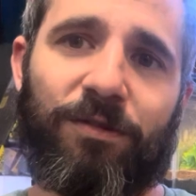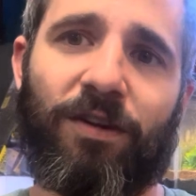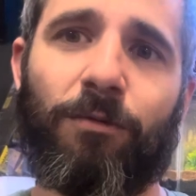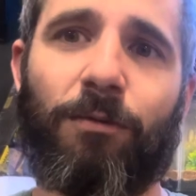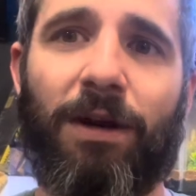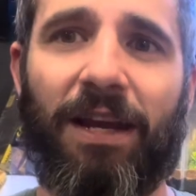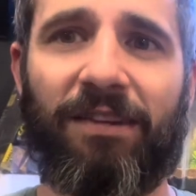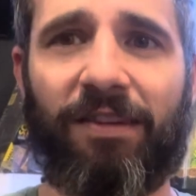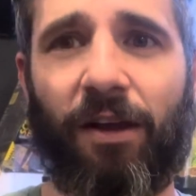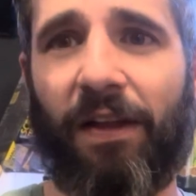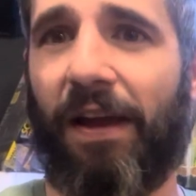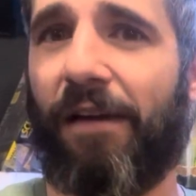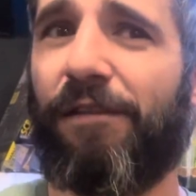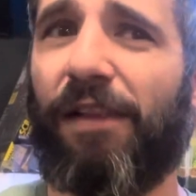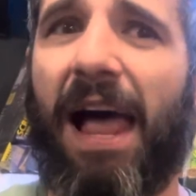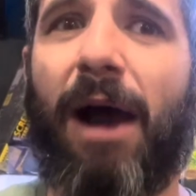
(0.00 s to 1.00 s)
So we sell
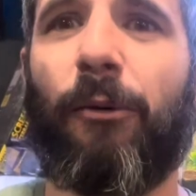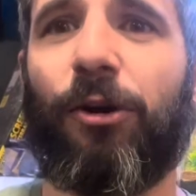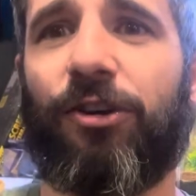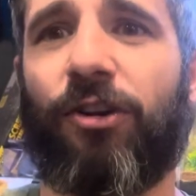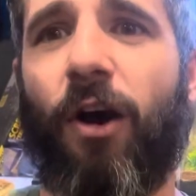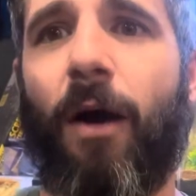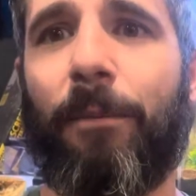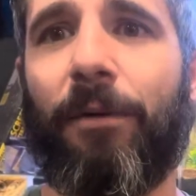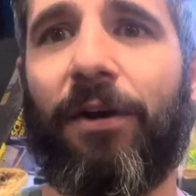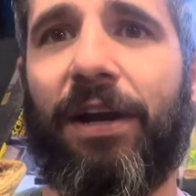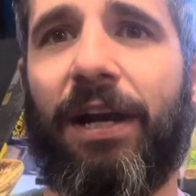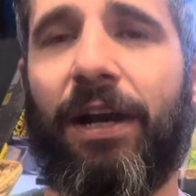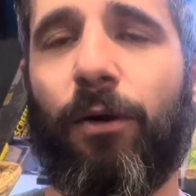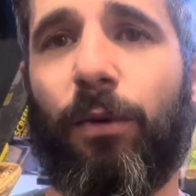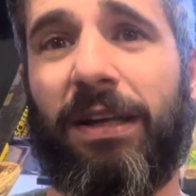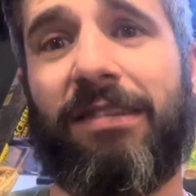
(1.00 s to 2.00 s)
like flower topper
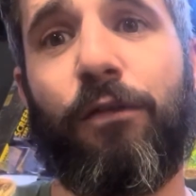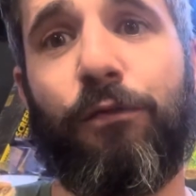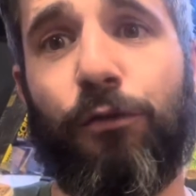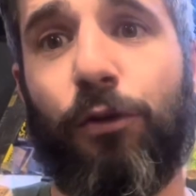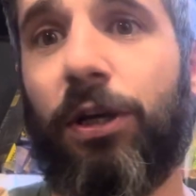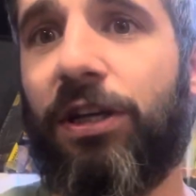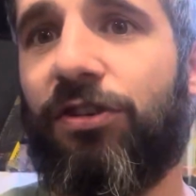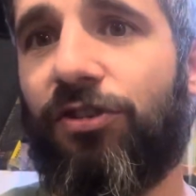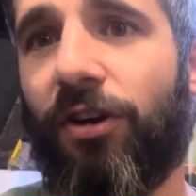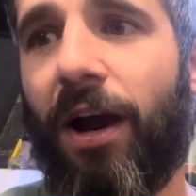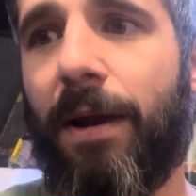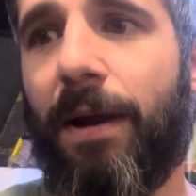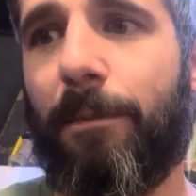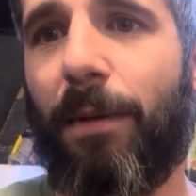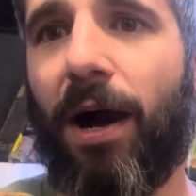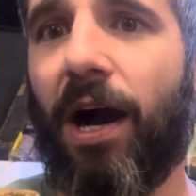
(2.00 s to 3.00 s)
here, we sell
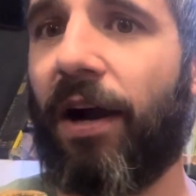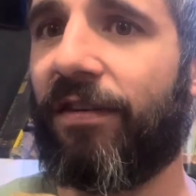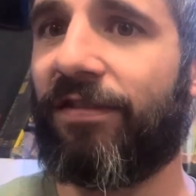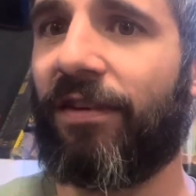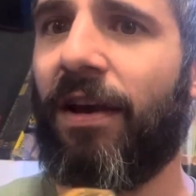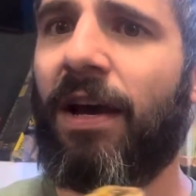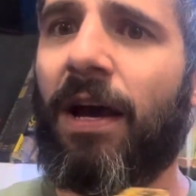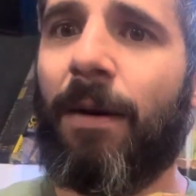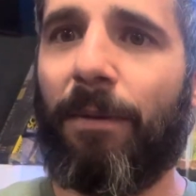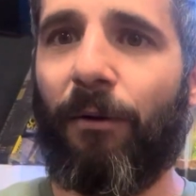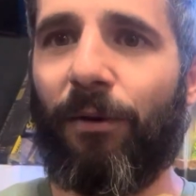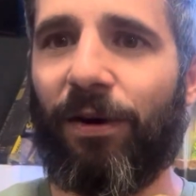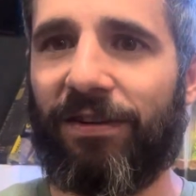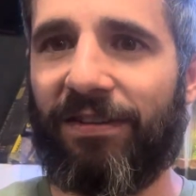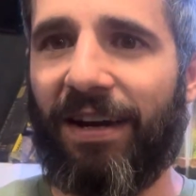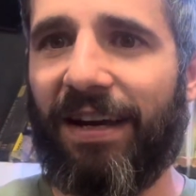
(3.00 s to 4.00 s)
freeze-dried bugs. But
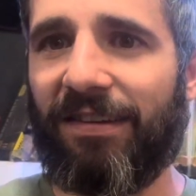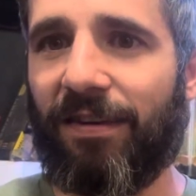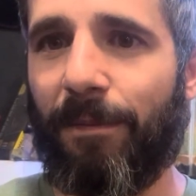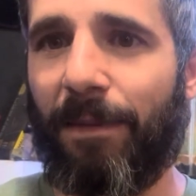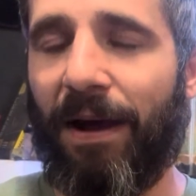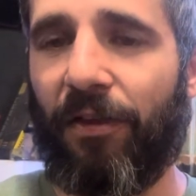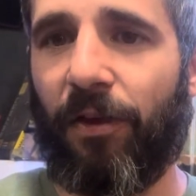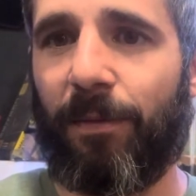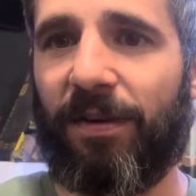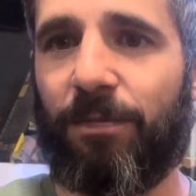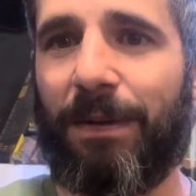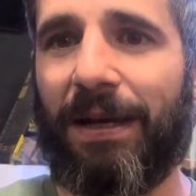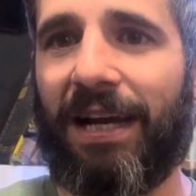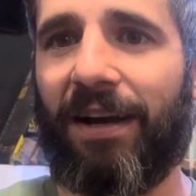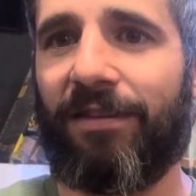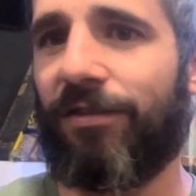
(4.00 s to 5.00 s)
what's nice about them is
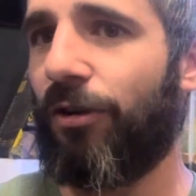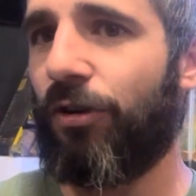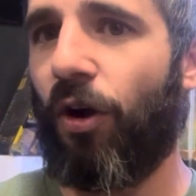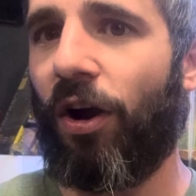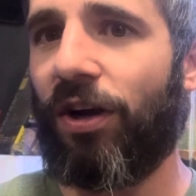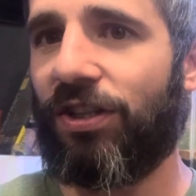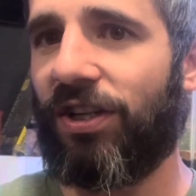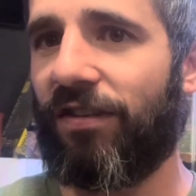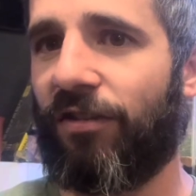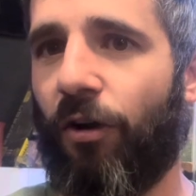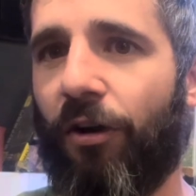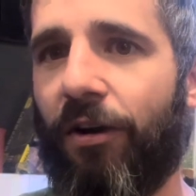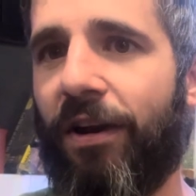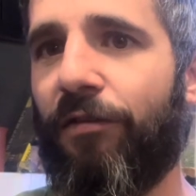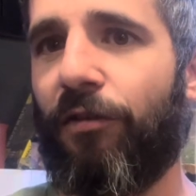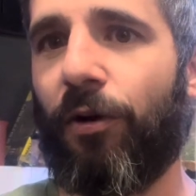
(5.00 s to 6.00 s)
because they're not just
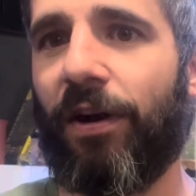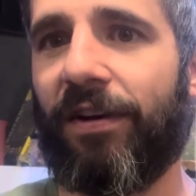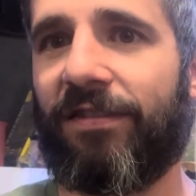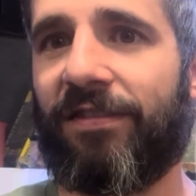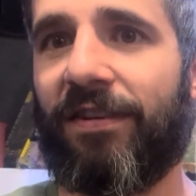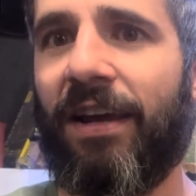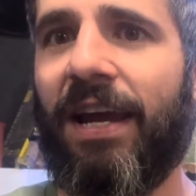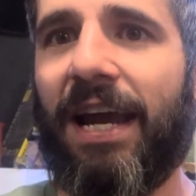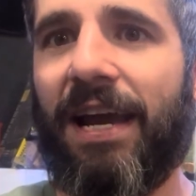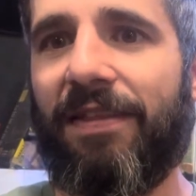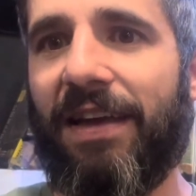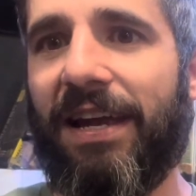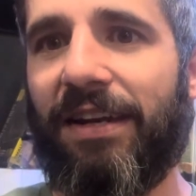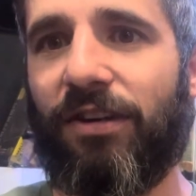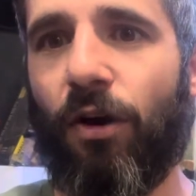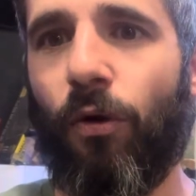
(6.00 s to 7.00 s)
carnivorous and
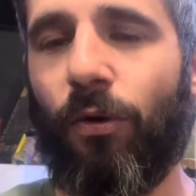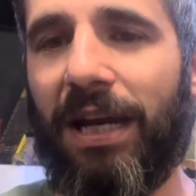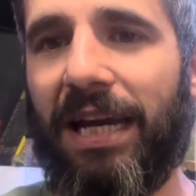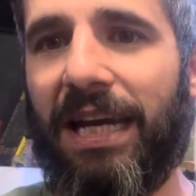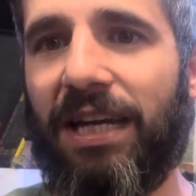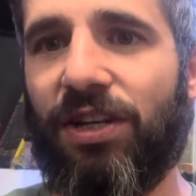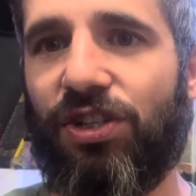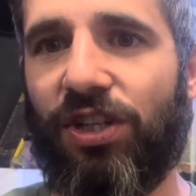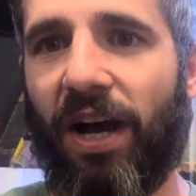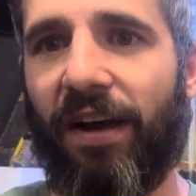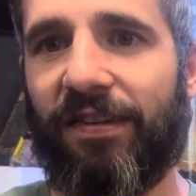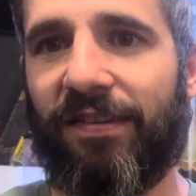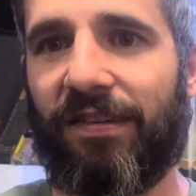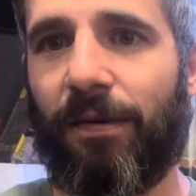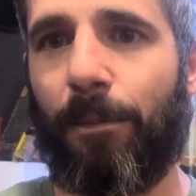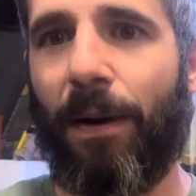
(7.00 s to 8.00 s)
they don't eat
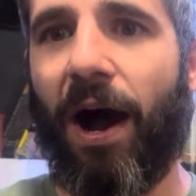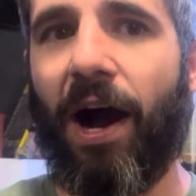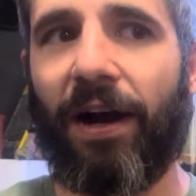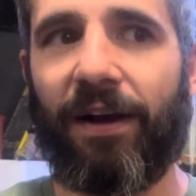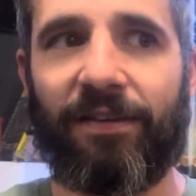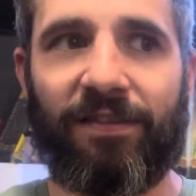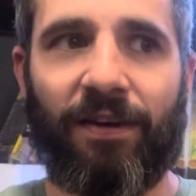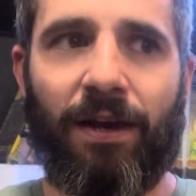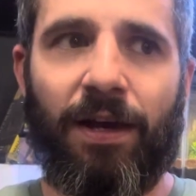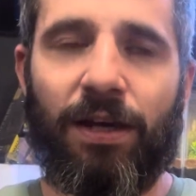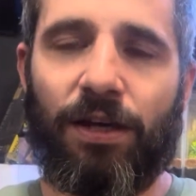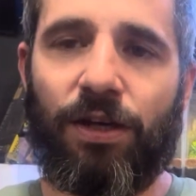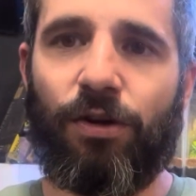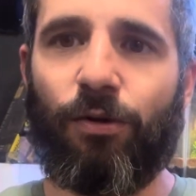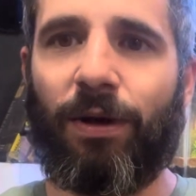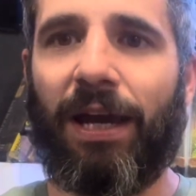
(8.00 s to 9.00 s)
just bugs,
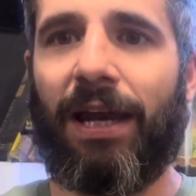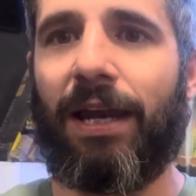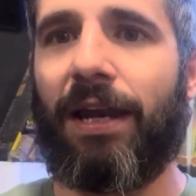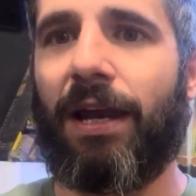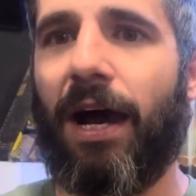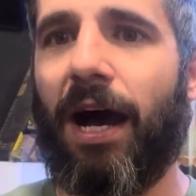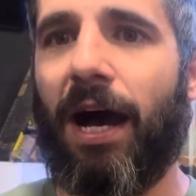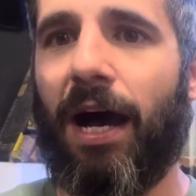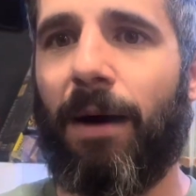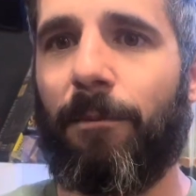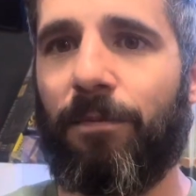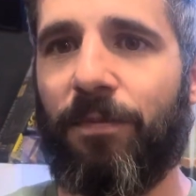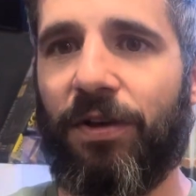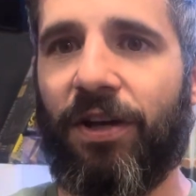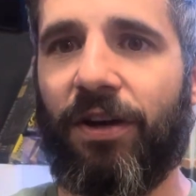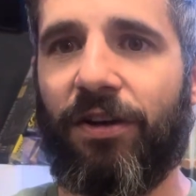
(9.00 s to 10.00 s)
you can,
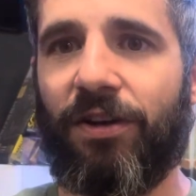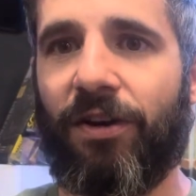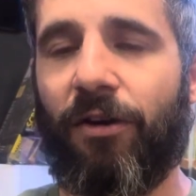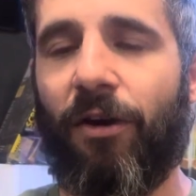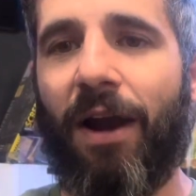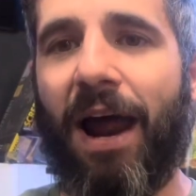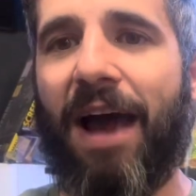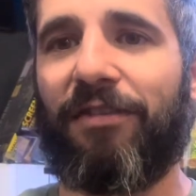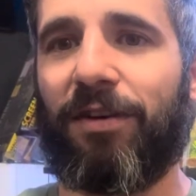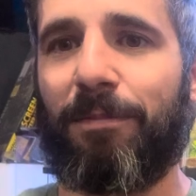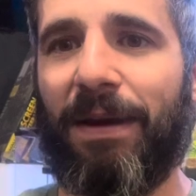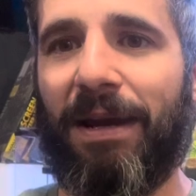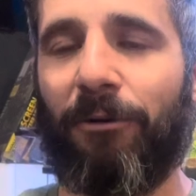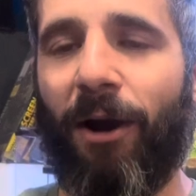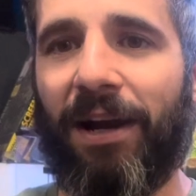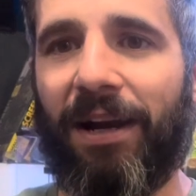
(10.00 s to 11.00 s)
you don't have to
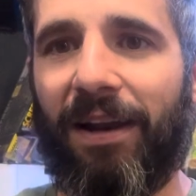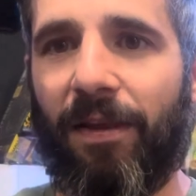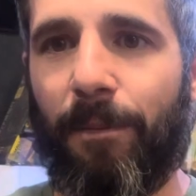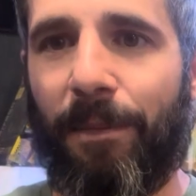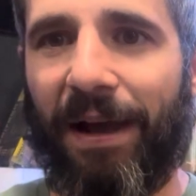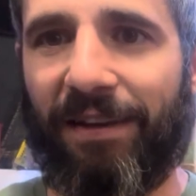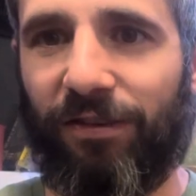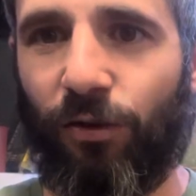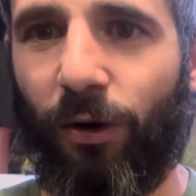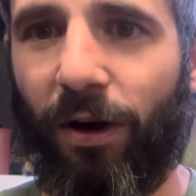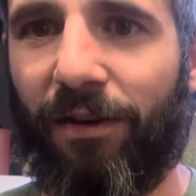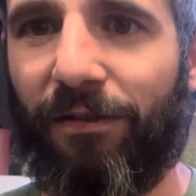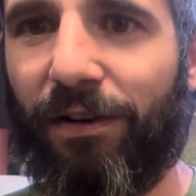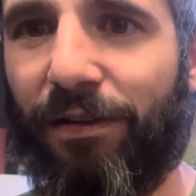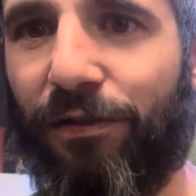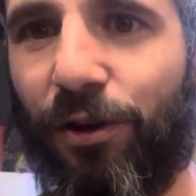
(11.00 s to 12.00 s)
be running to the pet store
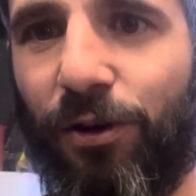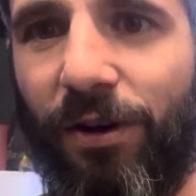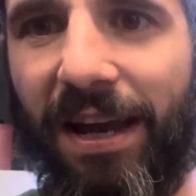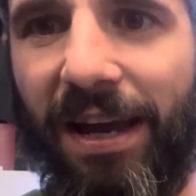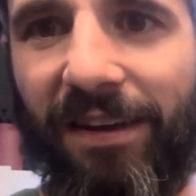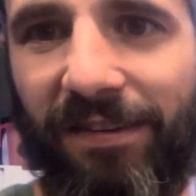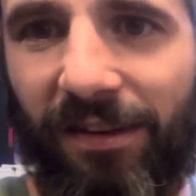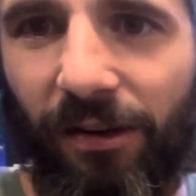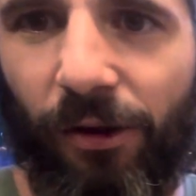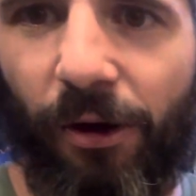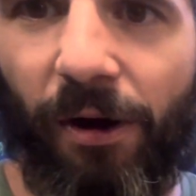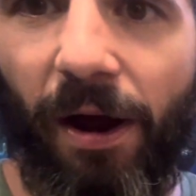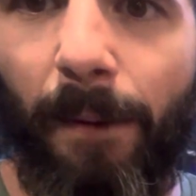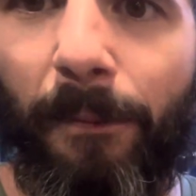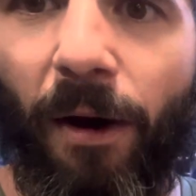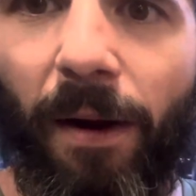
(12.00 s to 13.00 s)
every few days to
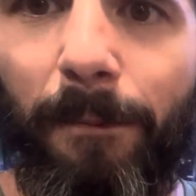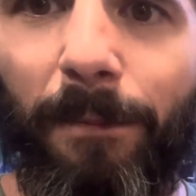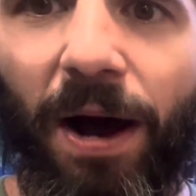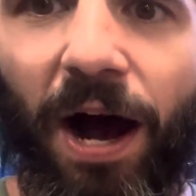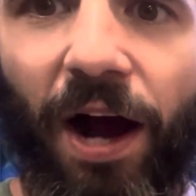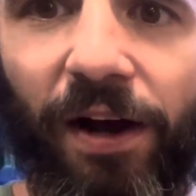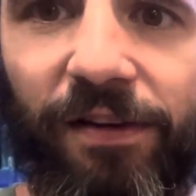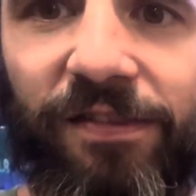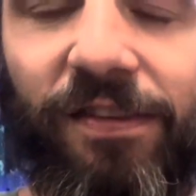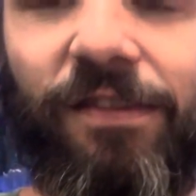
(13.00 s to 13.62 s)
load up on bugs.